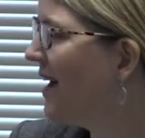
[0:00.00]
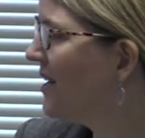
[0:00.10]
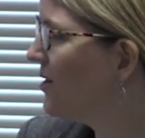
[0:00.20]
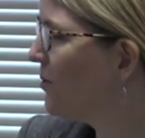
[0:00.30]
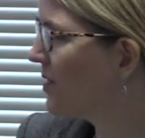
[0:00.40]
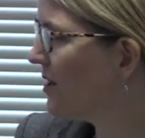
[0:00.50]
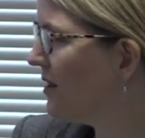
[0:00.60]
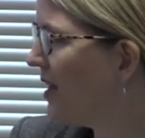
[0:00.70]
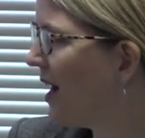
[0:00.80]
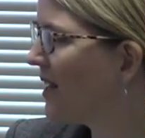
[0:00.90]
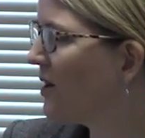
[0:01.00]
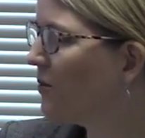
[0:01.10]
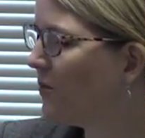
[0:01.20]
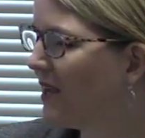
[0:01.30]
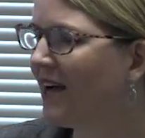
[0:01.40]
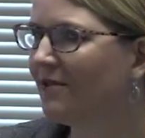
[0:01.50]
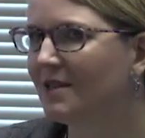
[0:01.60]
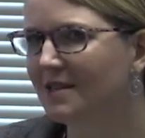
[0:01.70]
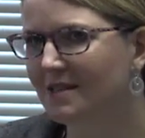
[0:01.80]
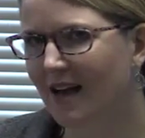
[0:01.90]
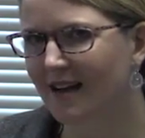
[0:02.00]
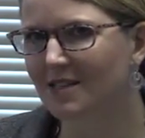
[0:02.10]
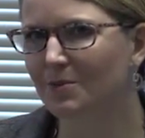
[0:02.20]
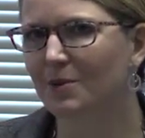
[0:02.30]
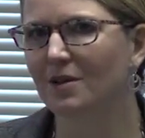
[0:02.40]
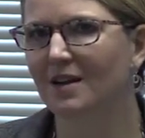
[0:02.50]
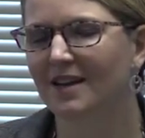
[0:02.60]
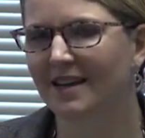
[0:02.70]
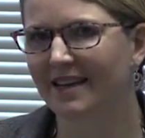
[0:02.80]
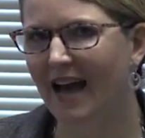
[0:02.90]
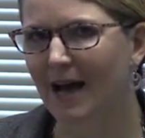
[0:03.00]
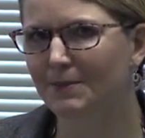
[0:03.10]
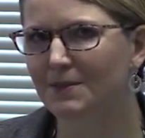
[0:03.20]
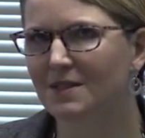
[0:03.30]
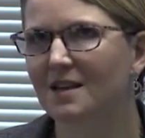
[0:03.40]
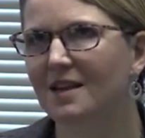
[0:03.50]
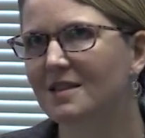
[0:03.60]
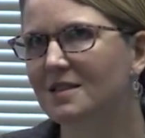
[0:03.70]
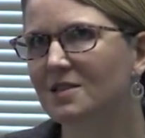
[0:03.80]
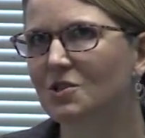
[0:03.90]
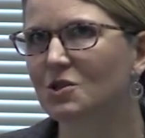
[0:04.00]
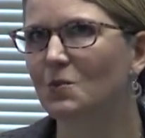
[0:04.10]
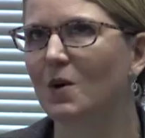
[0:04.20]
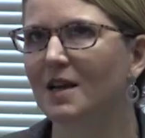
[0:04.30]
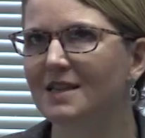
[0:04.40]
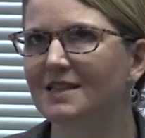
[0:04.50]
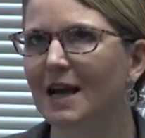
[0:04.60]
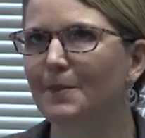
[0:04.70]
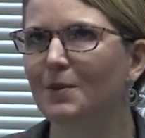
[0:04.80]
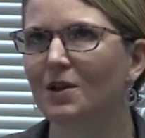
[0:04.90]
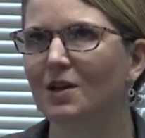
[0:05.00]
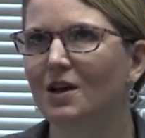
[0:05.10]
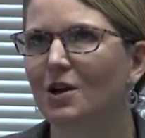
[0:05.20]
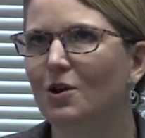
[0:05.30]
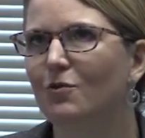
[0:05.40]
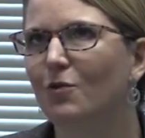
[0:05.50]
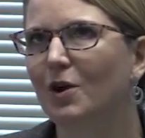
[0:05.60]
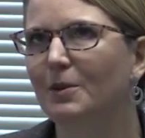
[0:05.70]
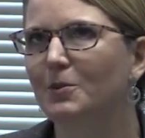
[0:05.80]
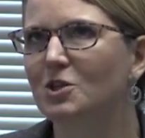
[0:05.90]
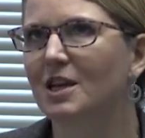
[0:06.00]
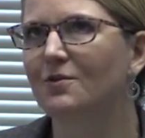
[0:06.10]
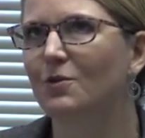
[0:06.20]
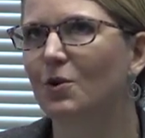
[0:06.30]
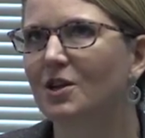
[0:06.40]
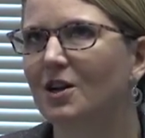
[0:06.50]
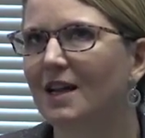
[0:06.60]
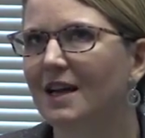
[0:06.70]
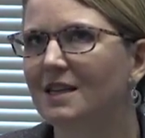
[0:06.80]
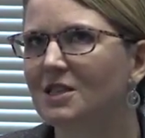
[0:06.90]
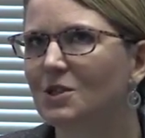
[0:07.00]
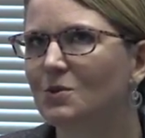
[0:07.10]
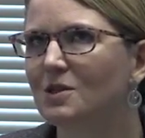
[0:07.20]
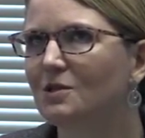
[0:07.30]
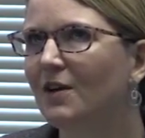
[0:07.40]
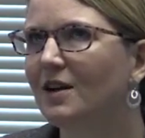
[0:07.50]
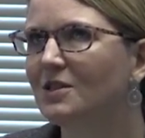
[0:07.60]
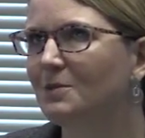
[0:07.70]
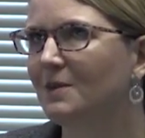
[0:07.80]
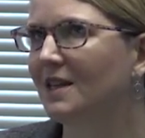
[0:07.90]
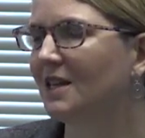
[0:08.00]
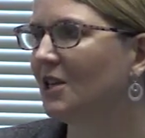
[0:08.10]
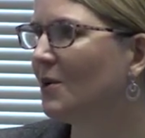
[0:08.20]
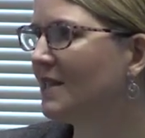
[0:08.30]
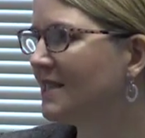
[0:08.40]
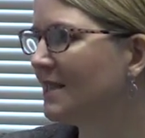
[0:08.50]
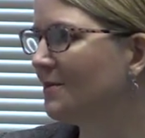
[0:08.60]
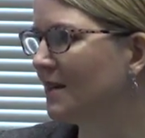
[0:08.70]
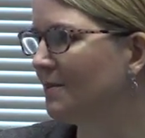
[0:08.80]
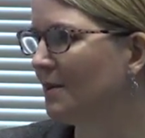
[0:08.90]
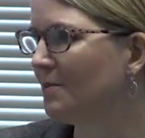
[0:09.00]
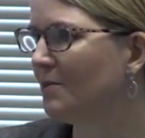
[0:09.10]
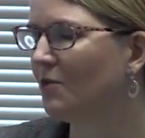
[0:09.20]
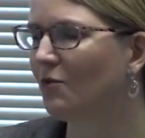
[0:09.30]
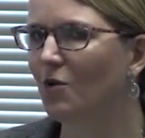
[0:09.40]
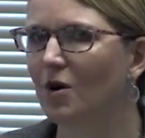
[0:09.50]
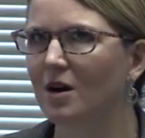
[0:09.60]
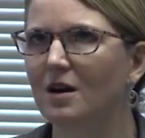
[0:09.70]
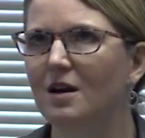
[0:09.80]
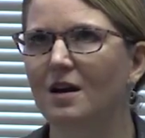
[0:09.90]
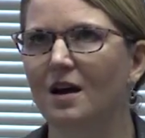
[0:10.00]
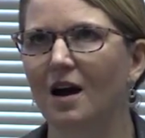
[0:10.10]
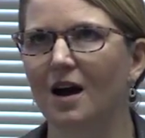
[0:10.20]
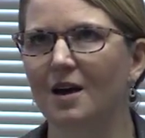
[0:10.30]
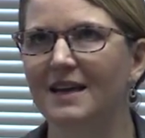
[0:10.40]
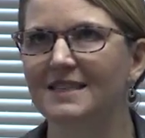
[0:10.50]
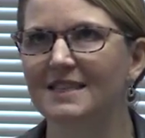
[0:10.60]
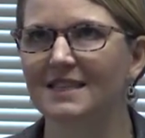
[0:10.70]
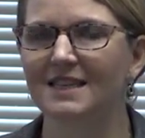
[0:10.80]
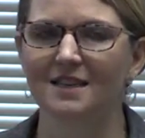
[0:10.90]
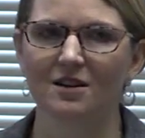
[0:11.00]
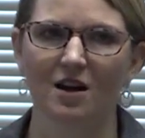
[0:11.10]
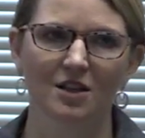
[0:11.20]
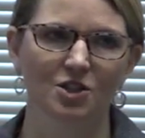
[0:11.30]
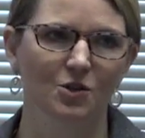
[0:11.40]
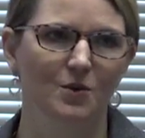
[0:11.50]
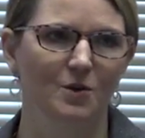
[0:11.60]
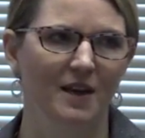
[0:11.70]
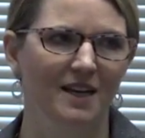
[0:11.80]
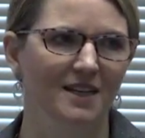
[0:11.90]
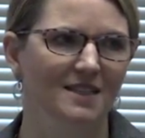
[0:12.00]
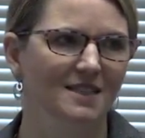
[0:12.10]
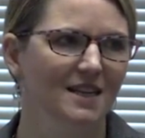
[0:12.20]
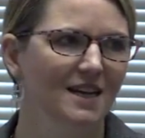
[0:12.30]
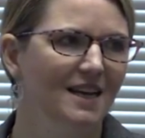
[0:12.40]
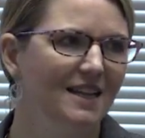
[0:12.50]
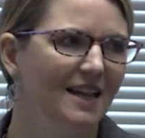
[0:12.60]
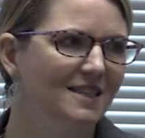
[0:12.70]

And in North Carolina, we have sizable gaps. This is just one example. 40% of North Carolina students fail to meet the UNC minimum for uh, ACT college Career Readiness.